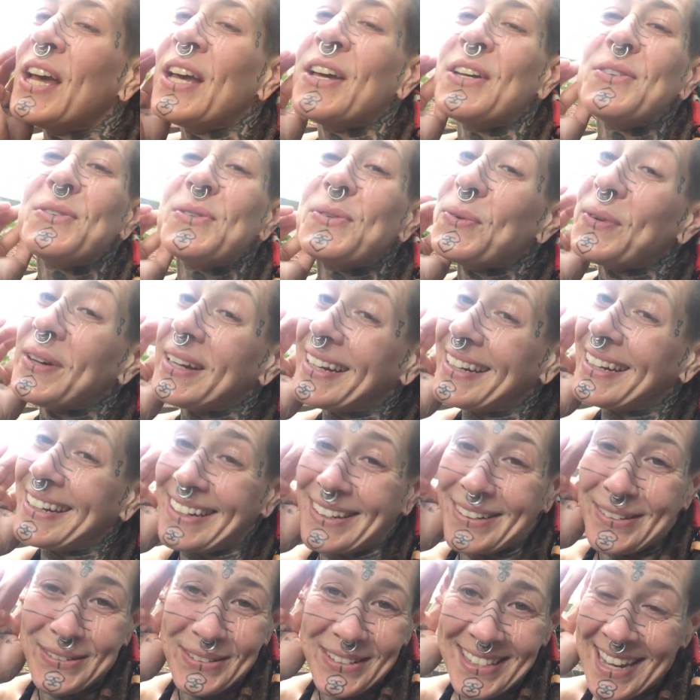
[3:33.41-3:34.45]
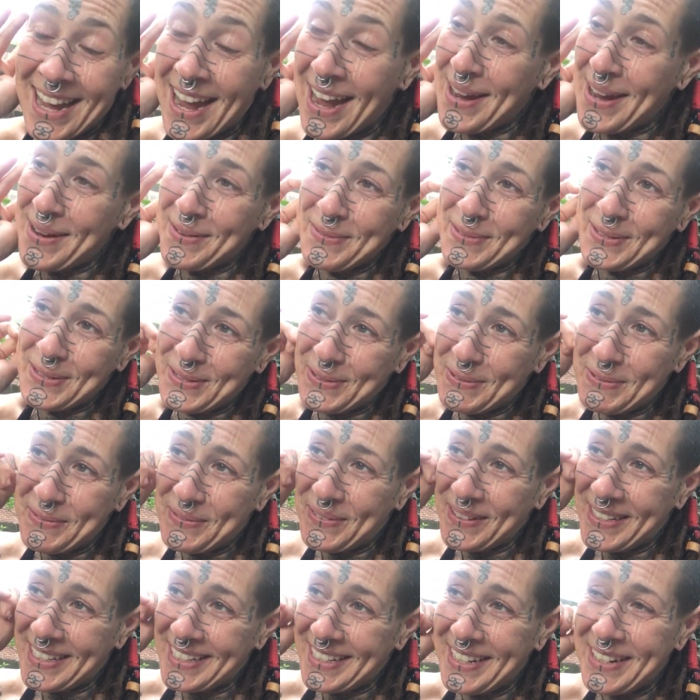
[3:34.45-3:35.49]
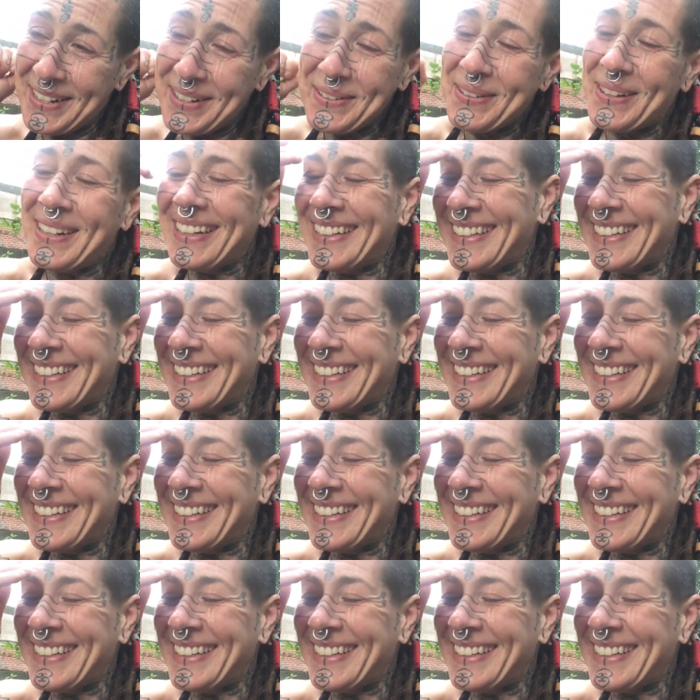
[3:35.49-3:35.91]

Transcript: It was a really good time to do a video.